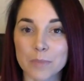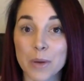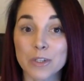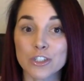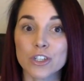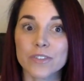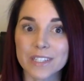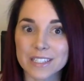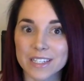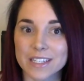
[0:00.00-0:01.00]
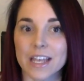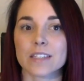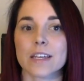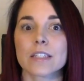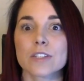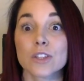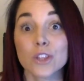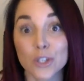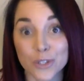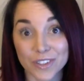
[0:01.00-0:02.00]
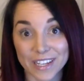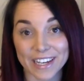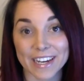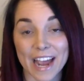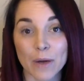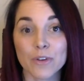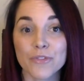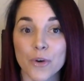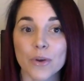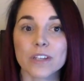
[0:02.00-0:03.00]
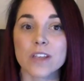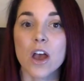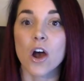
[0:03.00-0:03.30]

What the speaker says: Now, achieving success is learning how to focus